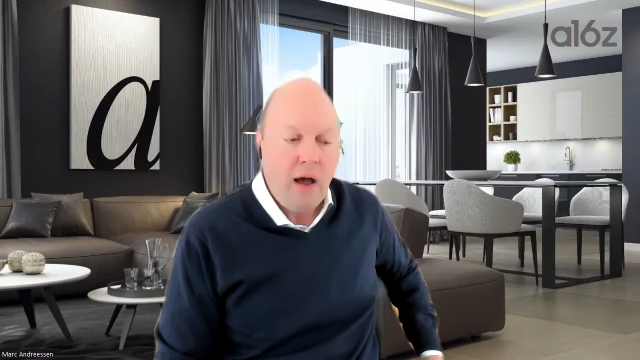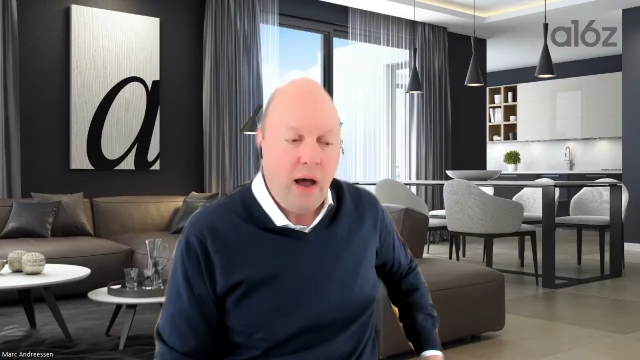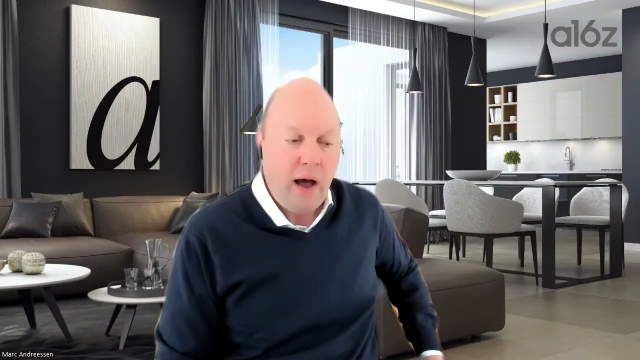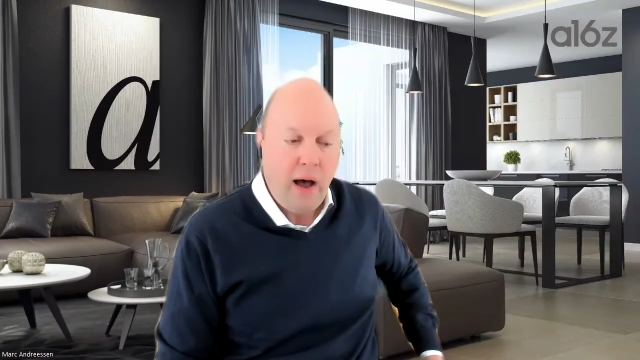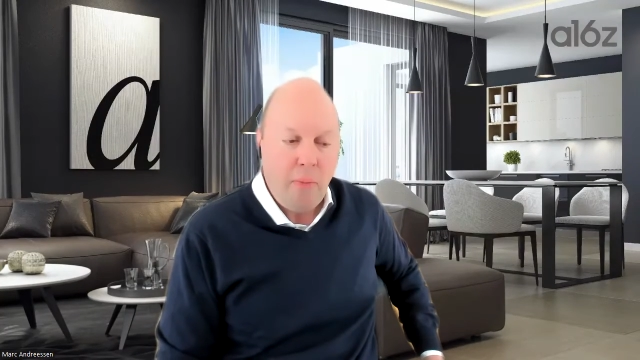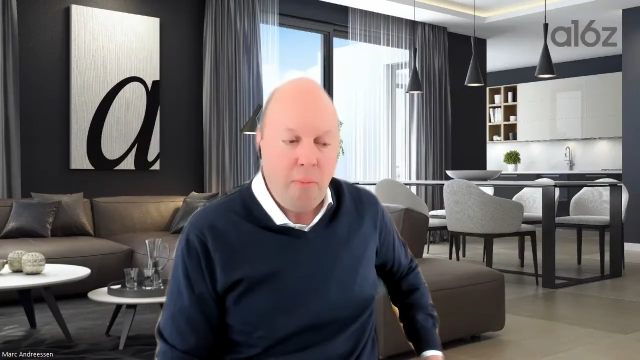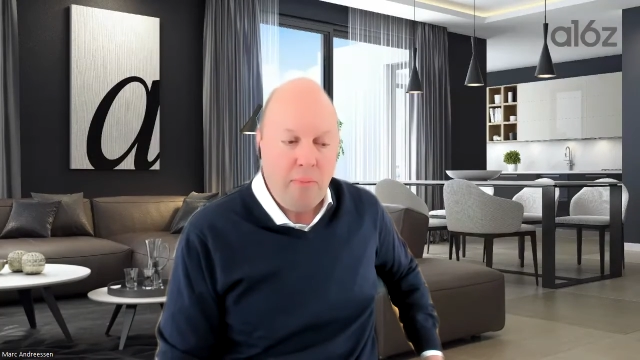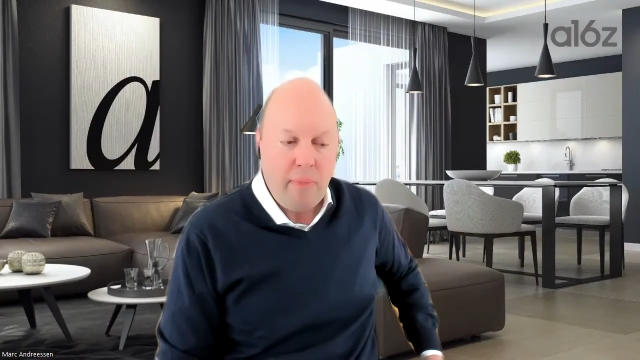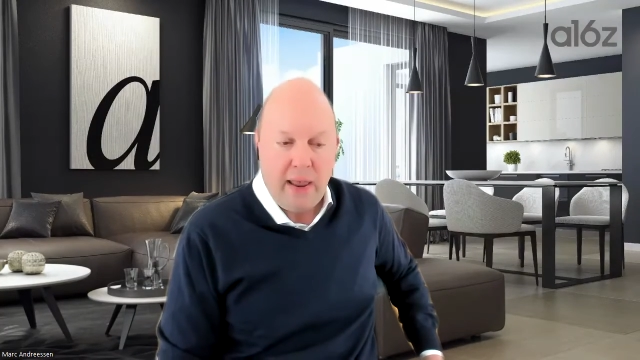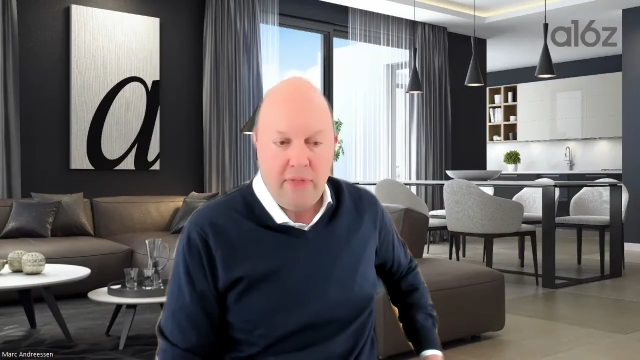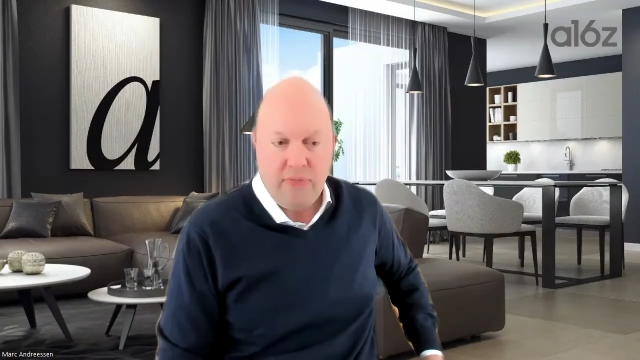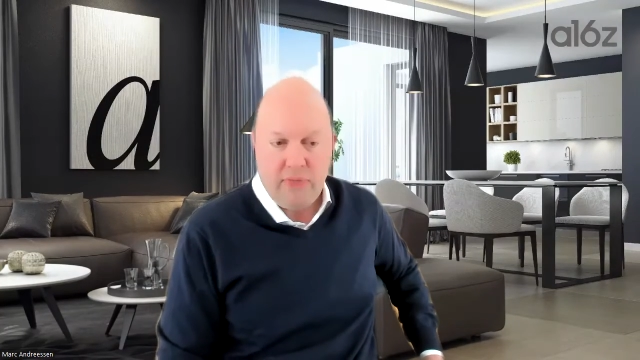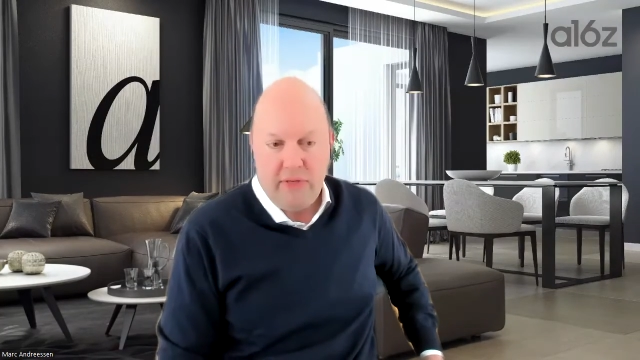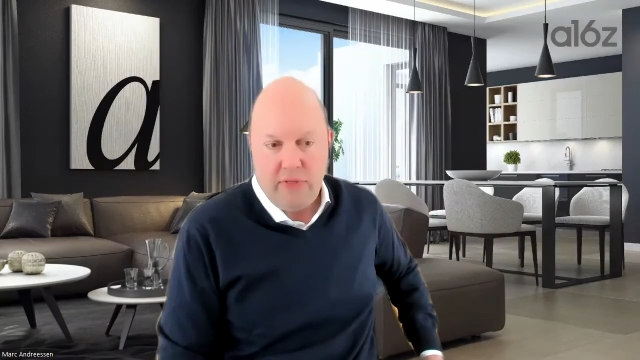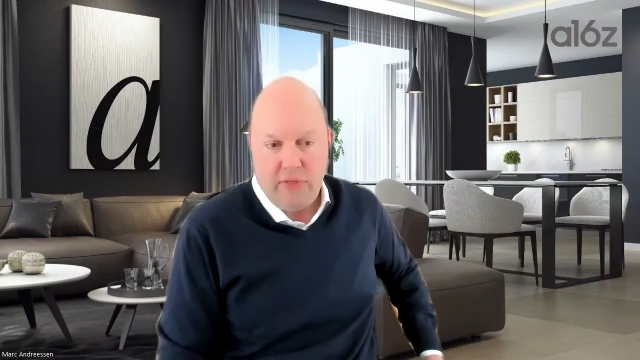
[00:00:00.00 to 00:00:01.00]

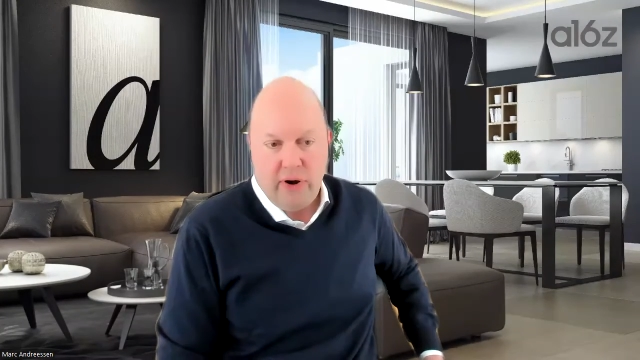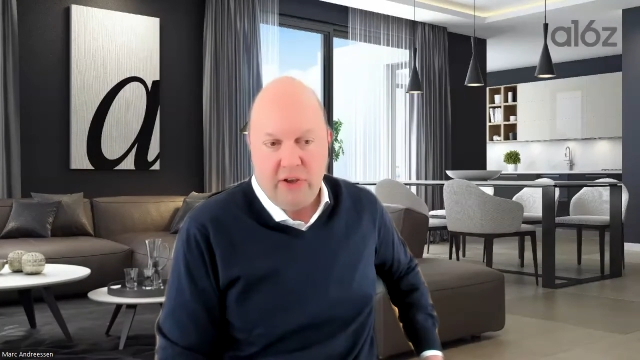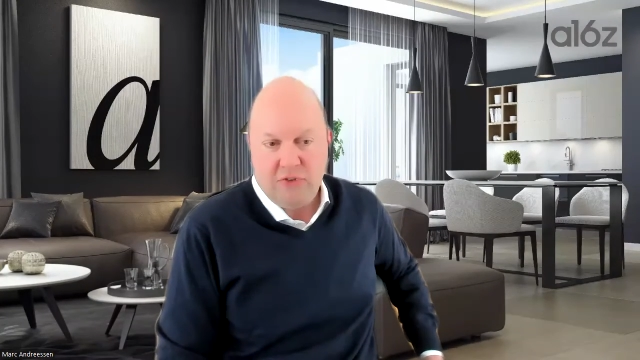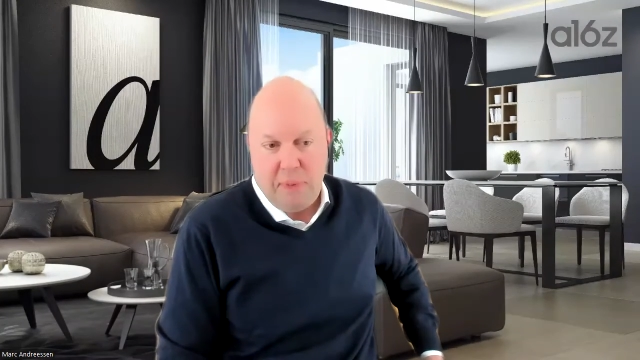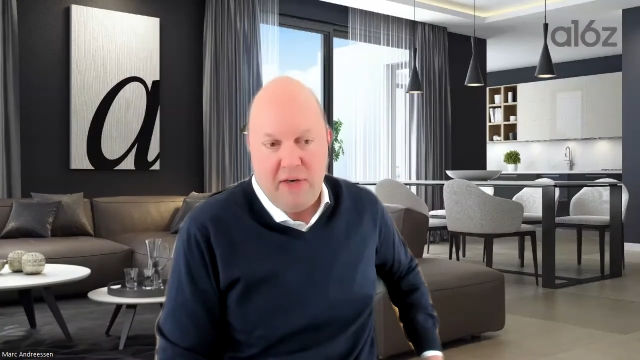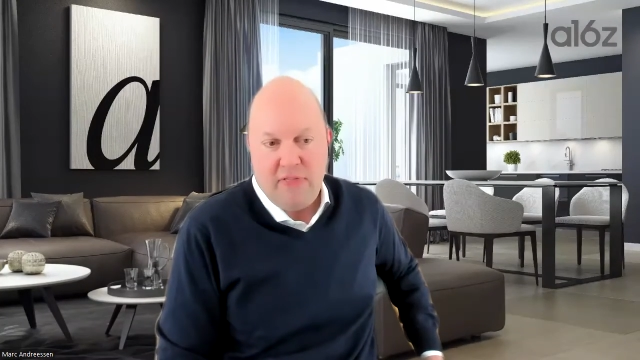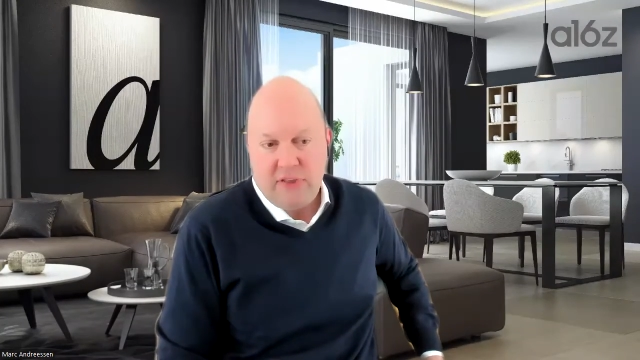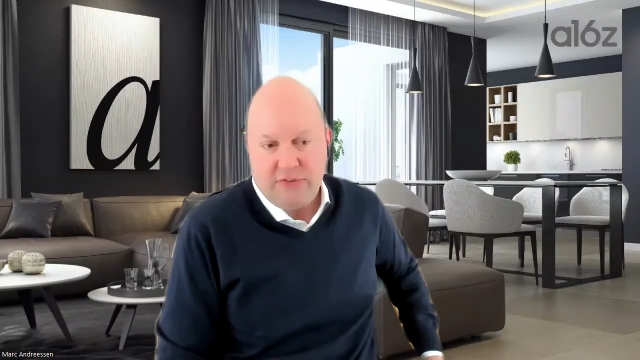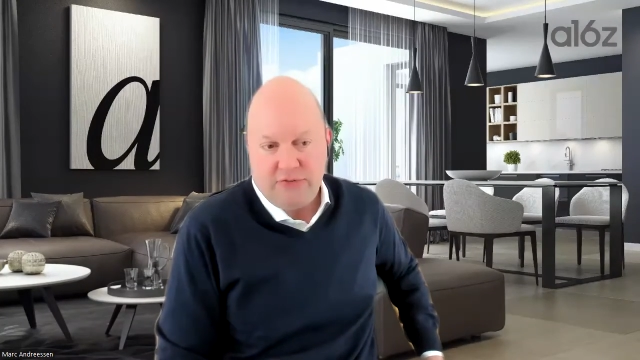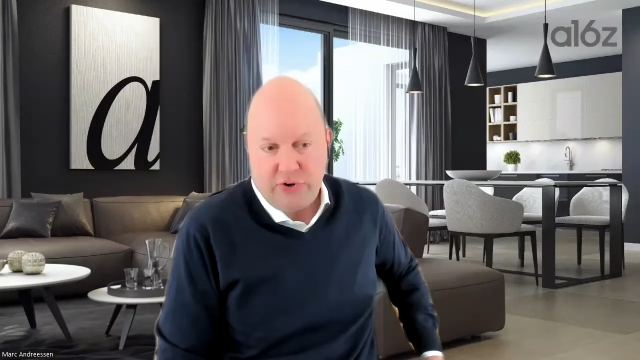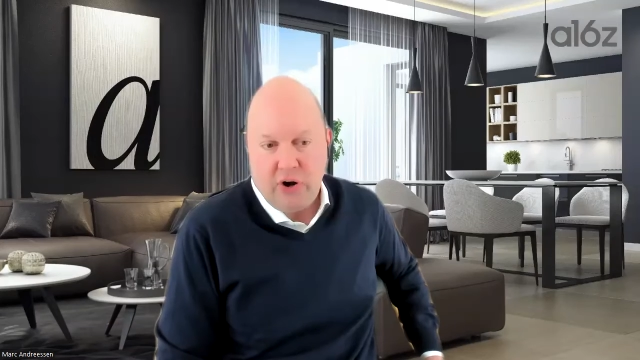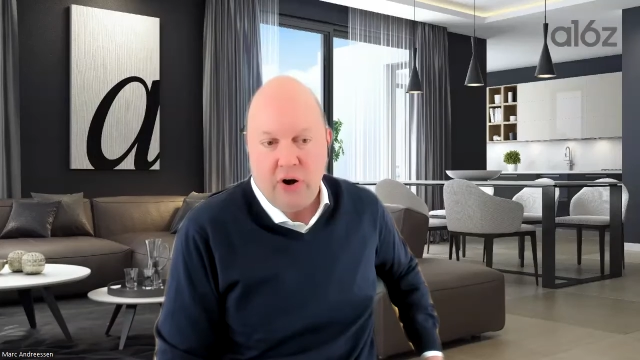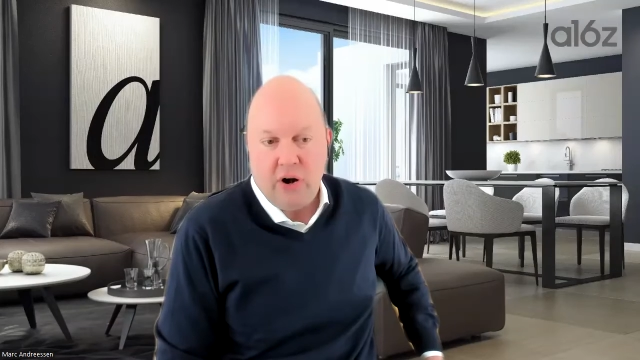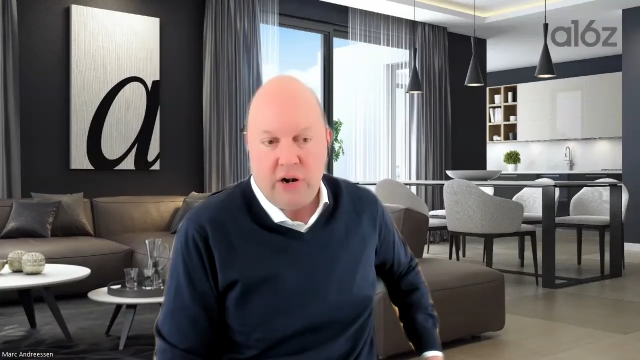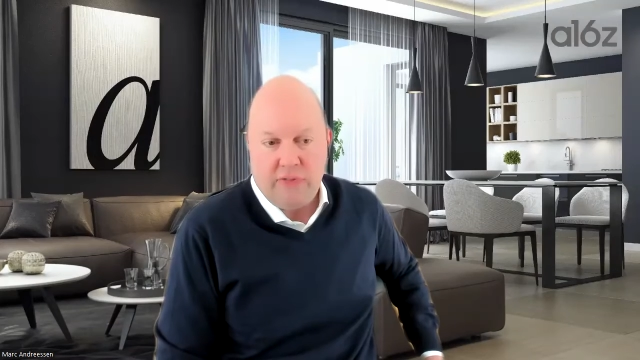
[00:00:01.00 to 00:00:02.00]
And there has been this
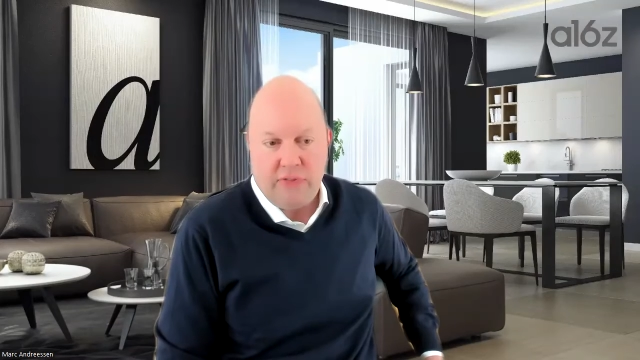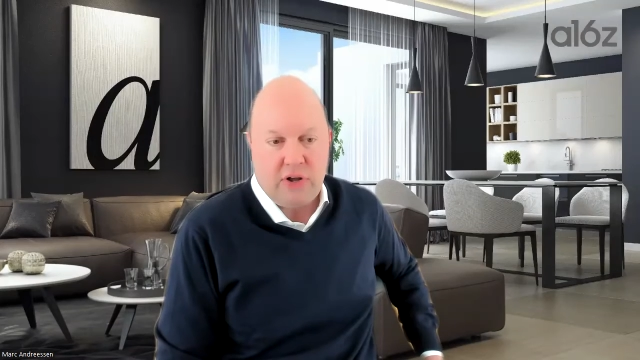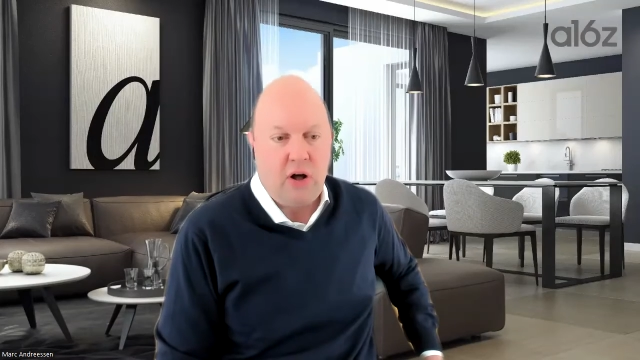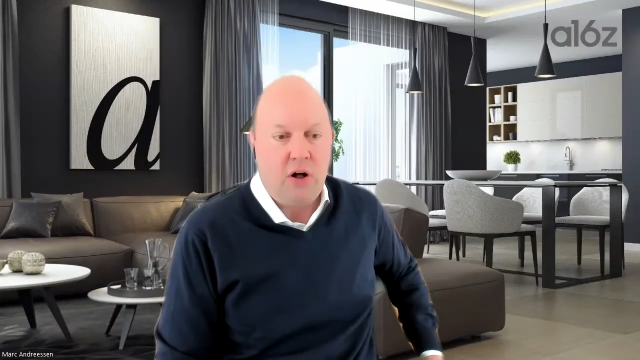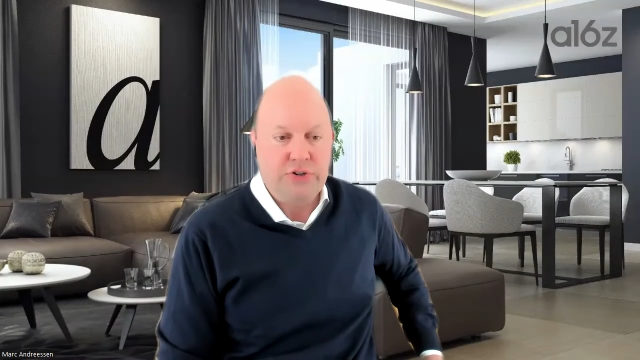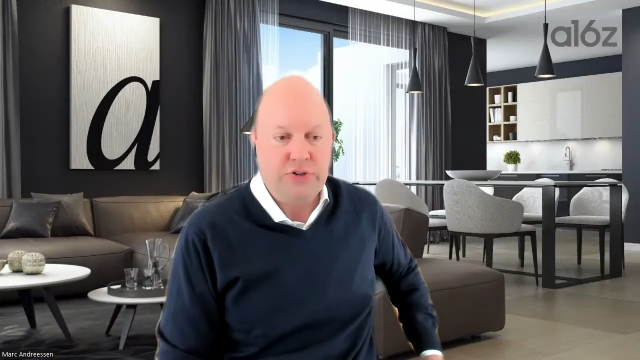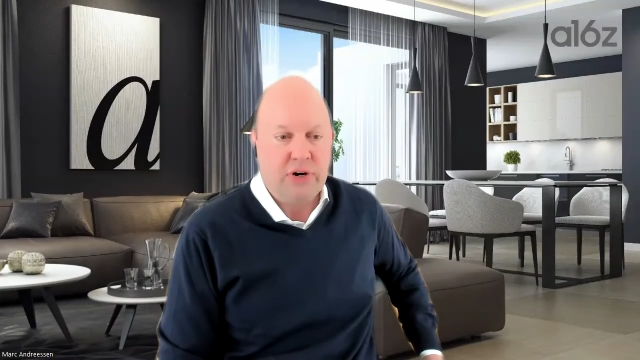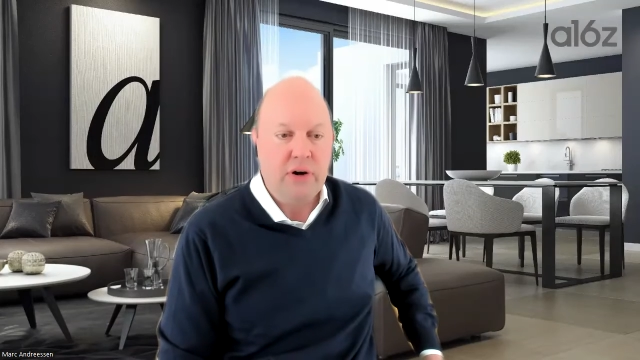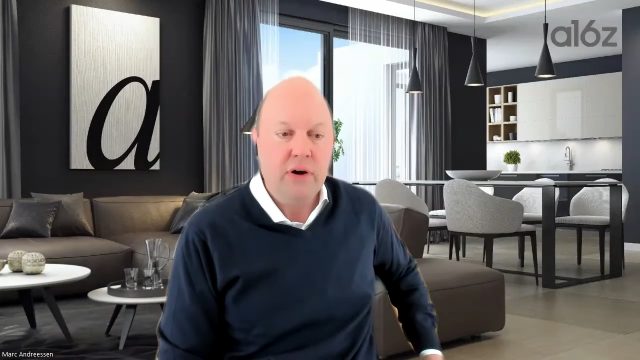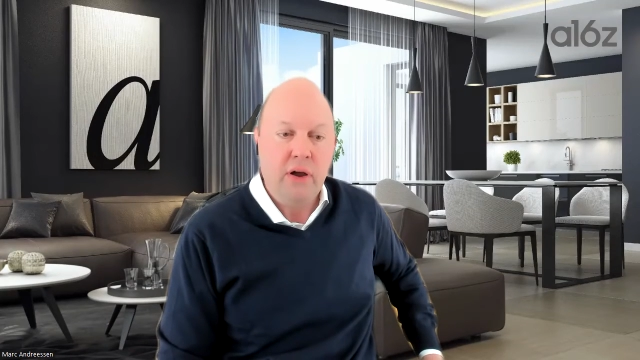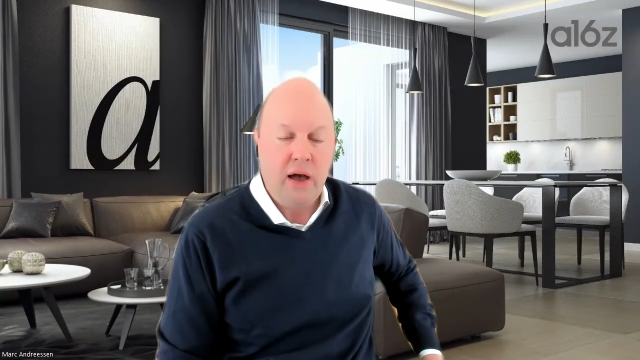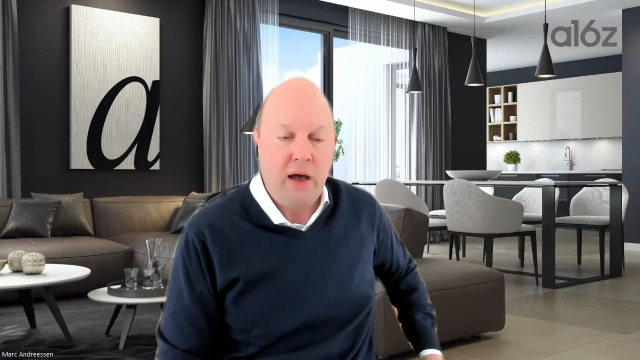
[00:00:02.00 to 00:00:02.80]
turn in the culture